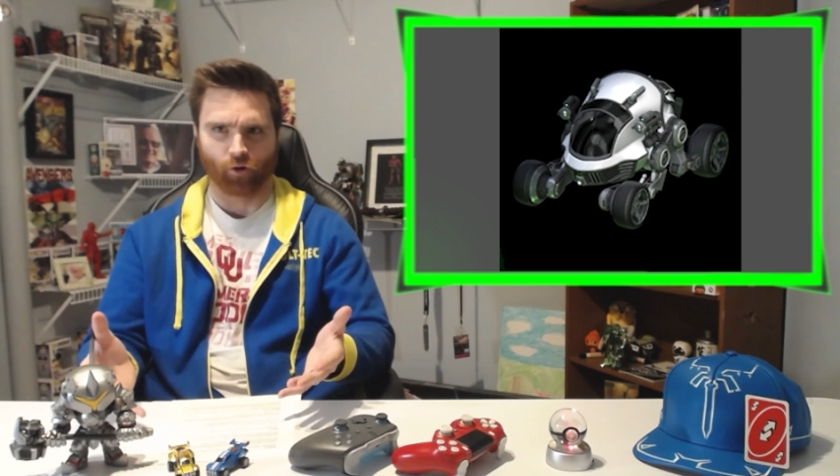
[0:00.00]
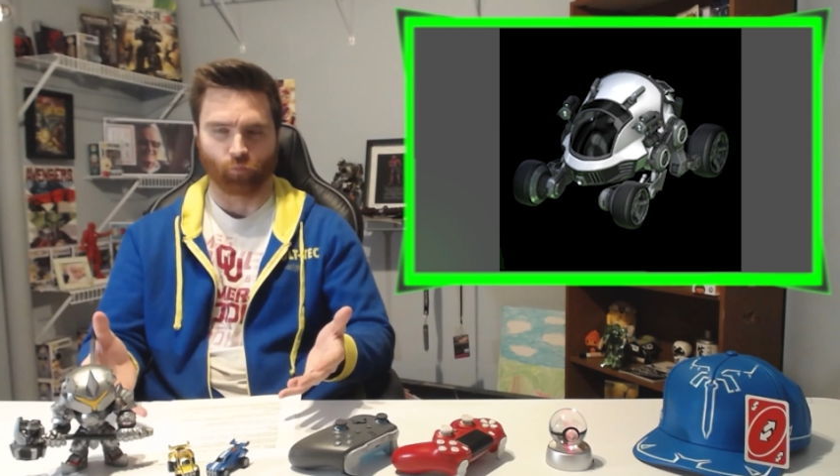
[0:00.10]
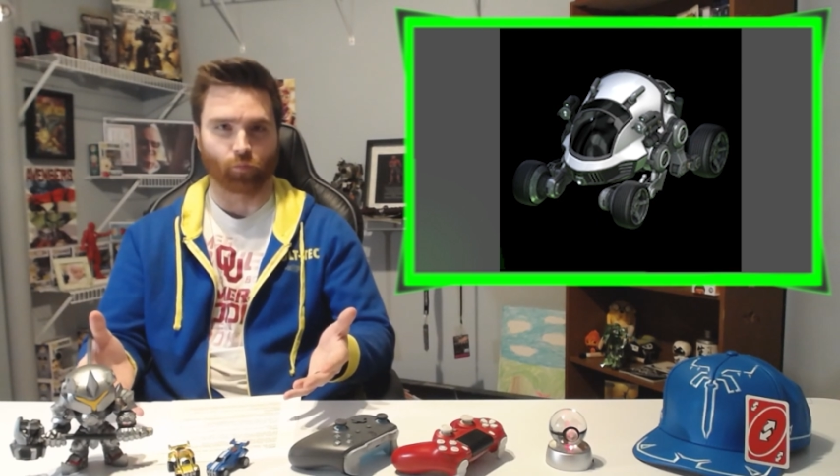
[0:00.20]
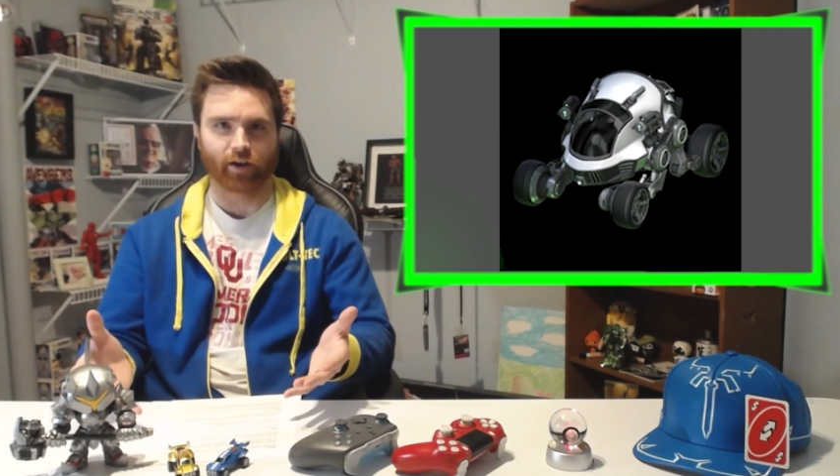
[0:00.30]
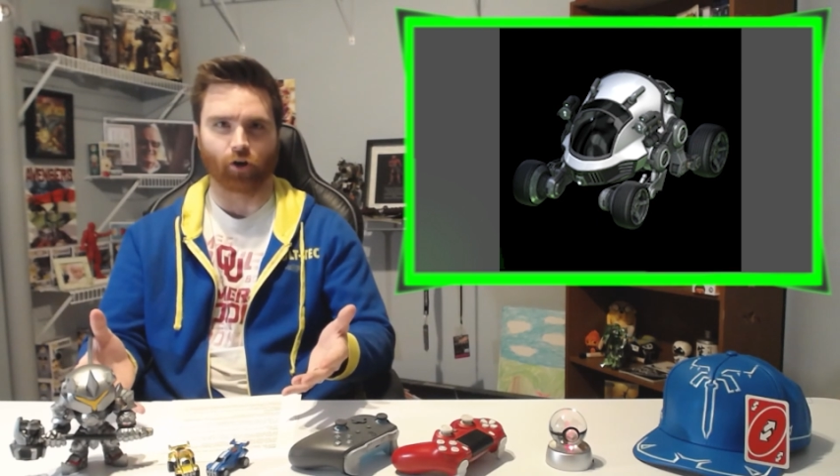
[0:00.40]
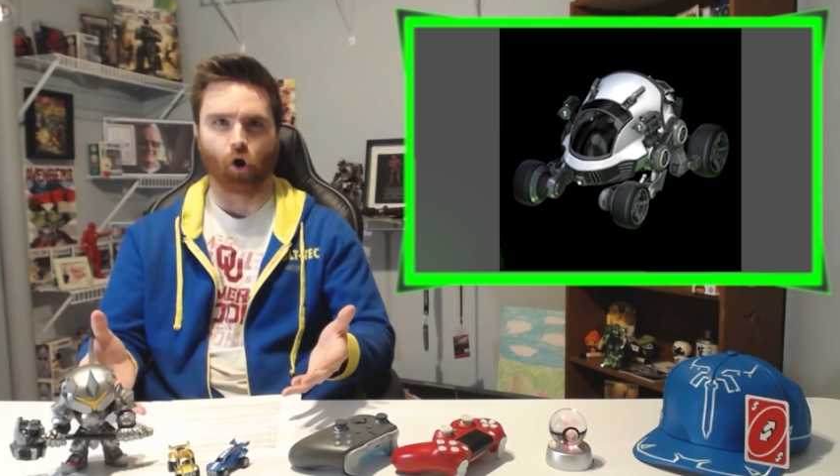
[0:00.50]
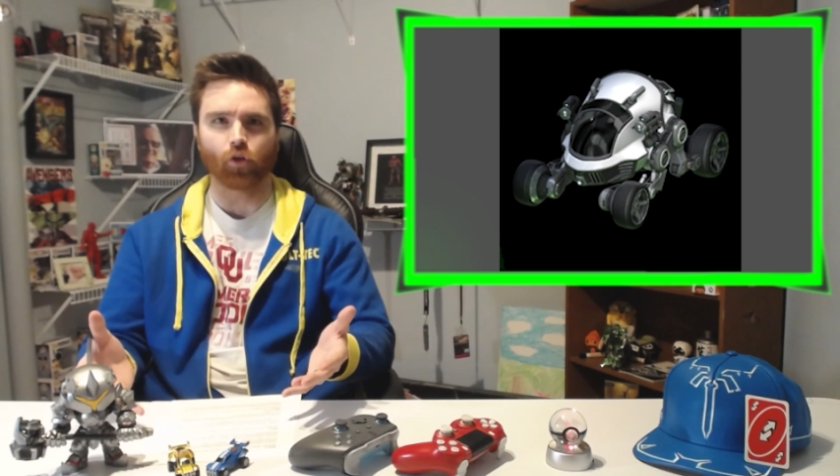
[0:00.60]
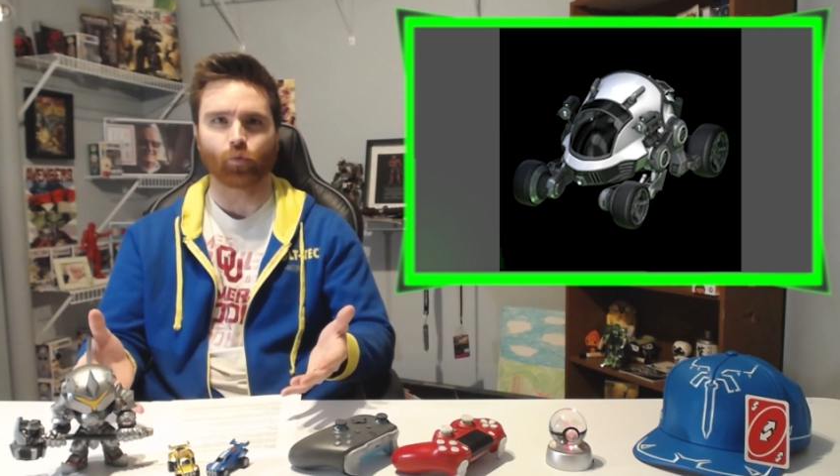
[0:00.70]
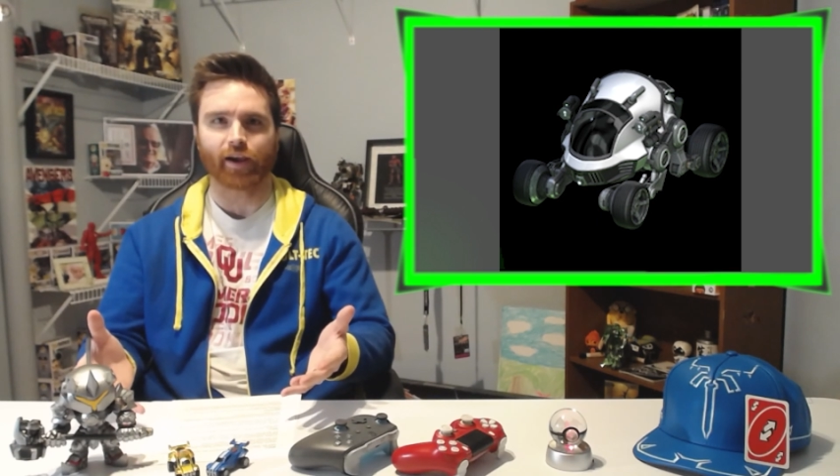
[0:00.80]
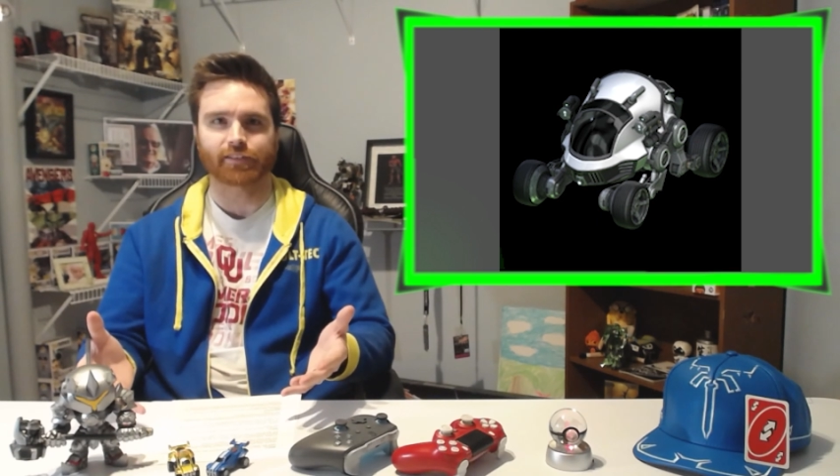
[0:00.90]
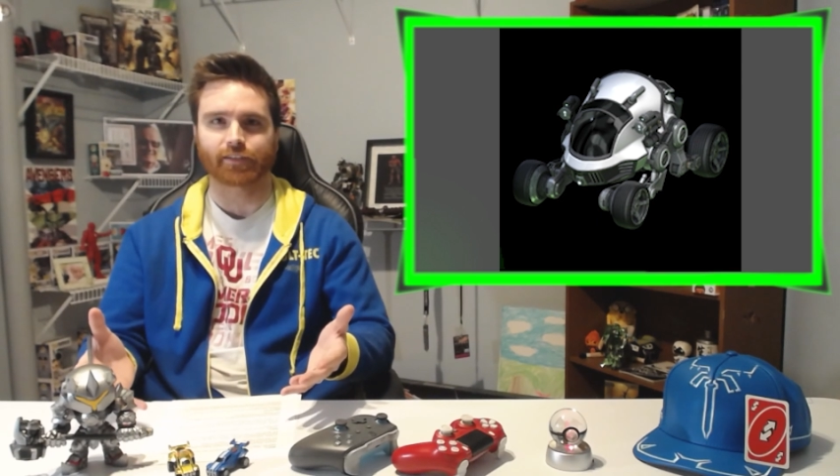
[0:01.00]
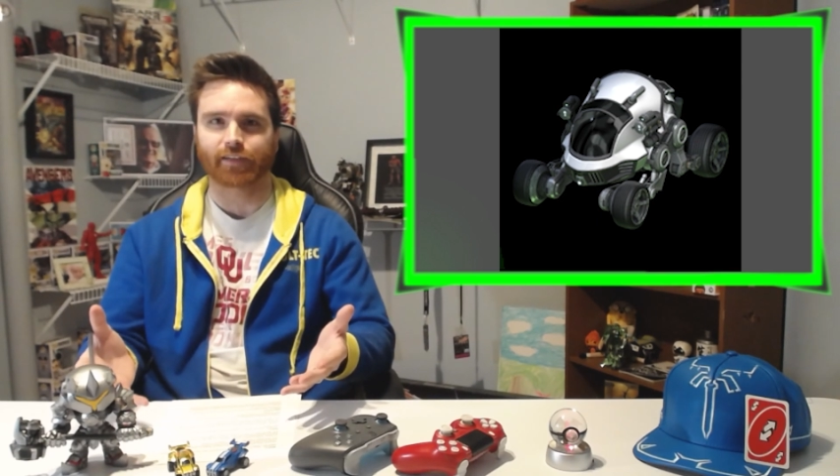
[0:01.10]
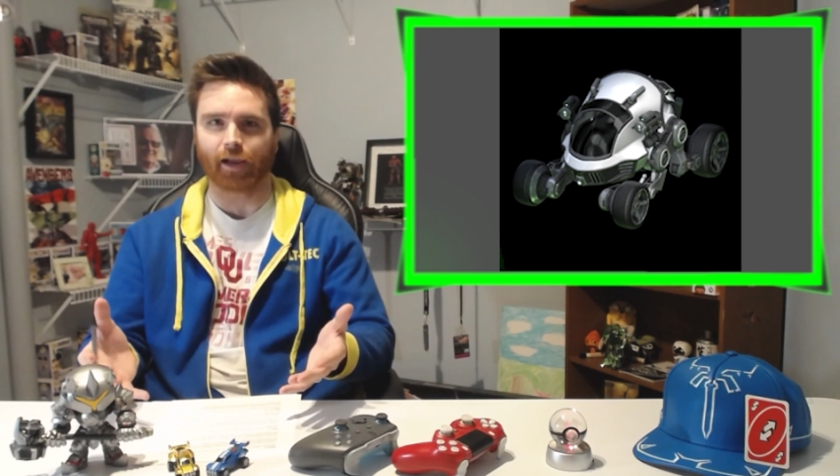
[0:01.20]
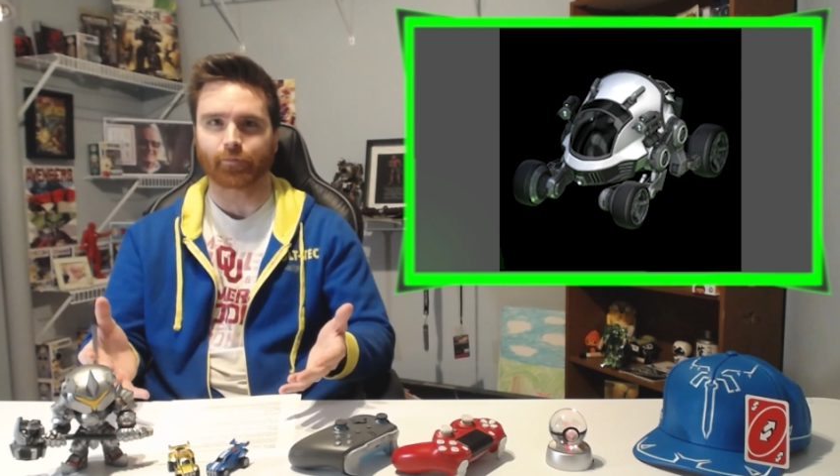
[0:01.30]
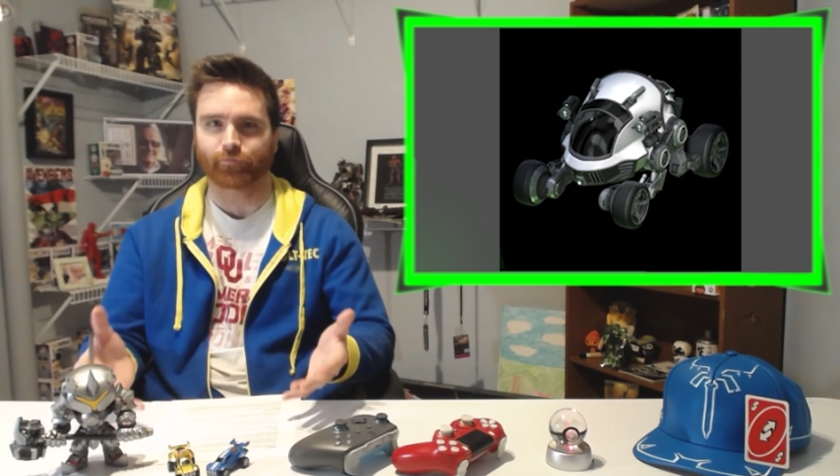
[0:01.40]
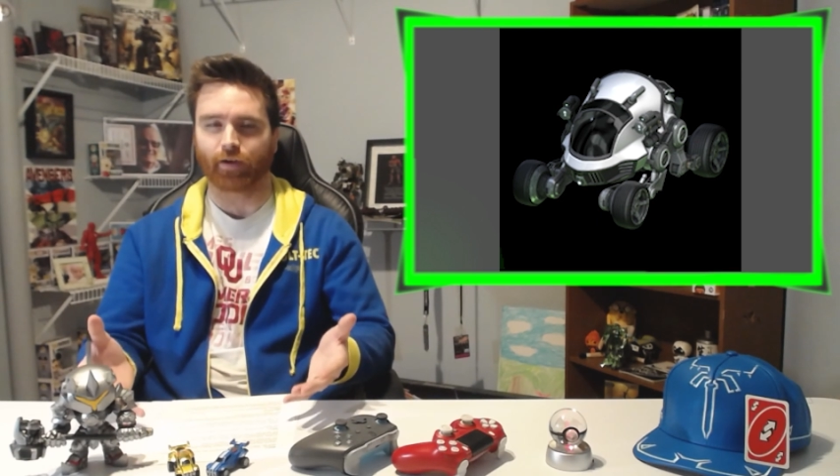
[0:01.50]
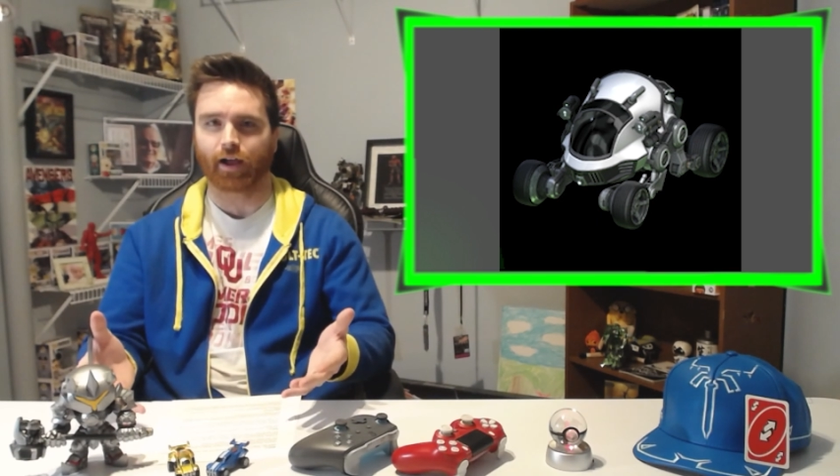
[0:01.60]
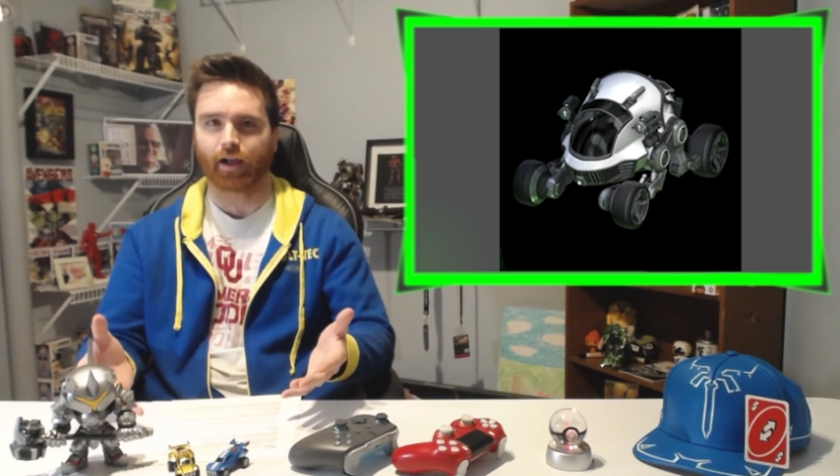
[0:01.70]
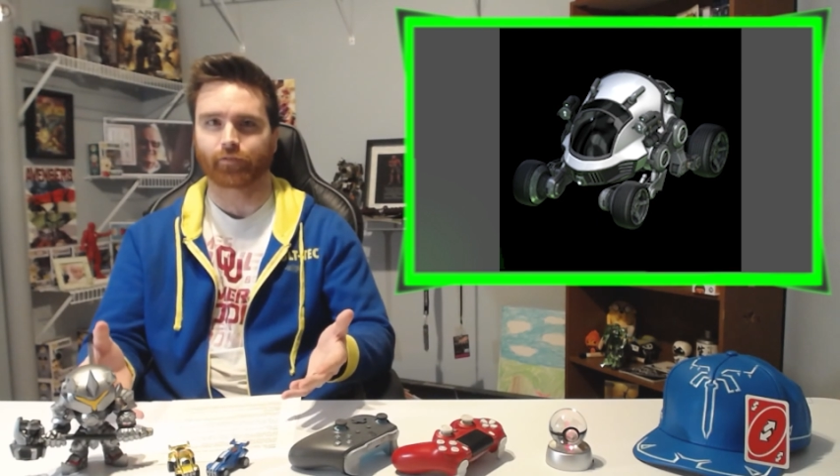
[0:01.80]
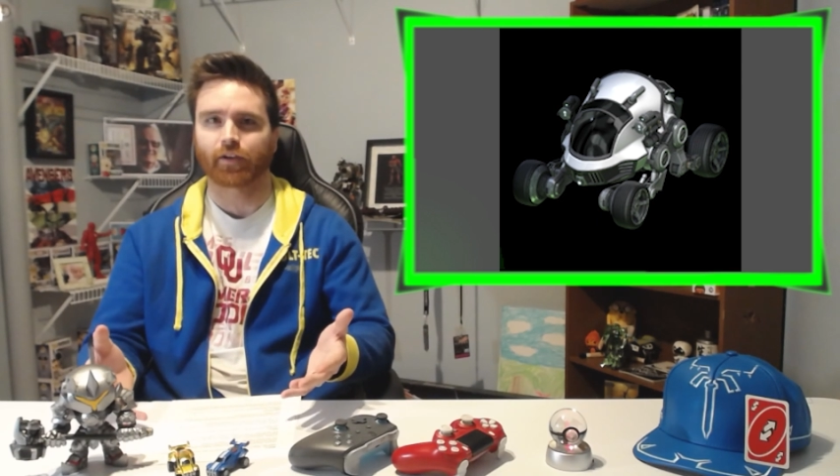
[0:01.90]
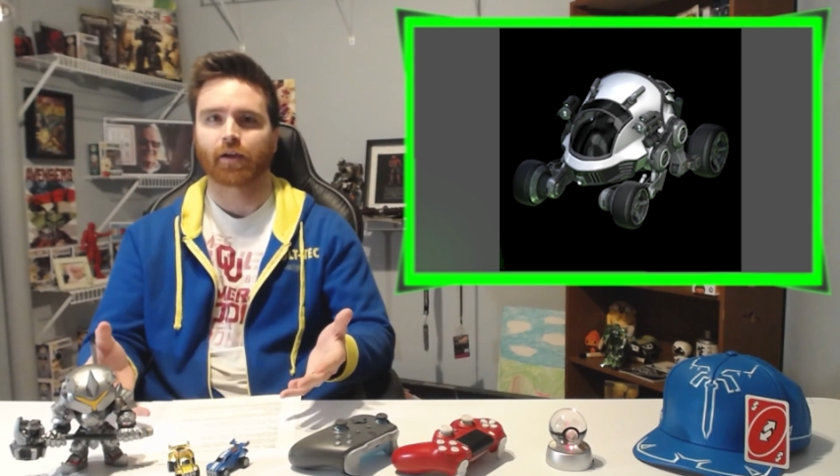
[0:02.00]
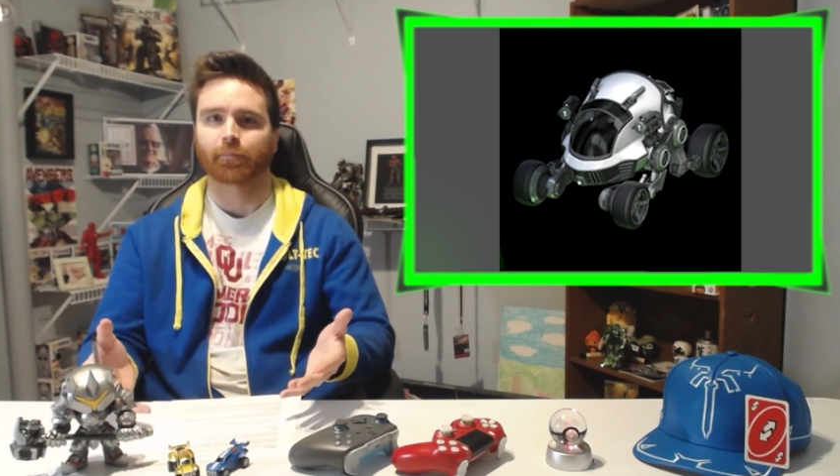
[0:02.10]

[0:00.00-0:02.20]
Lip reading: We went all the way to Game 5,